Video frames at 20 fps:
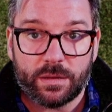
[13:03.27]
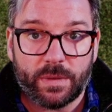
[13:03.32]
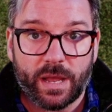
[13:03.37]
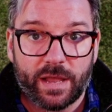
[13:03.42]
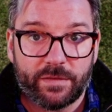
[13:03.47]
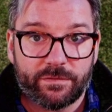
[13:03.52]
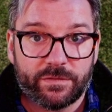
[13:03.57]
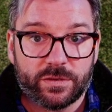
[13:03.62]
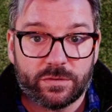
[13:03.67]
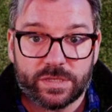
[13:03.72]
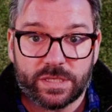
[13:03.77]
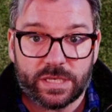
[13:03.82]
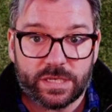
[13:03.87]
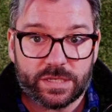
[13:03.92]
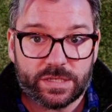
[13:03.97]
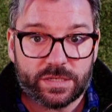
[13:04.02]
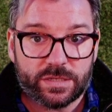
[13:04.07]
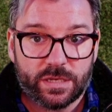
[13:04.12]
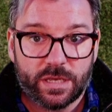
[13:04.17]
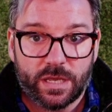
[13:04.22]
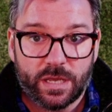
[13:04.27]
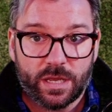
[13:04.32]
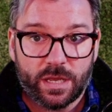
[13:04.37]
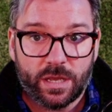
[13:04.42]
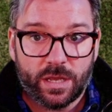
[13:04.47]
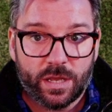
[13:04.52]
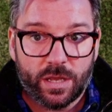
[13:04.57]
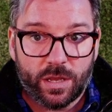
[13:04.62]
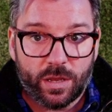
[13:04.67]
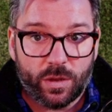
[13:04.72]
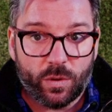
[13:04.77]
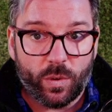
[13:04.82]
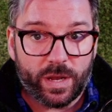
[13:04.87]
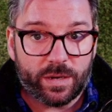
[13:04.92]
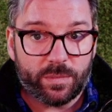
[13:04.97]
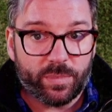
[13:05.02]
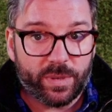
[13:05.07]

I've used this quite a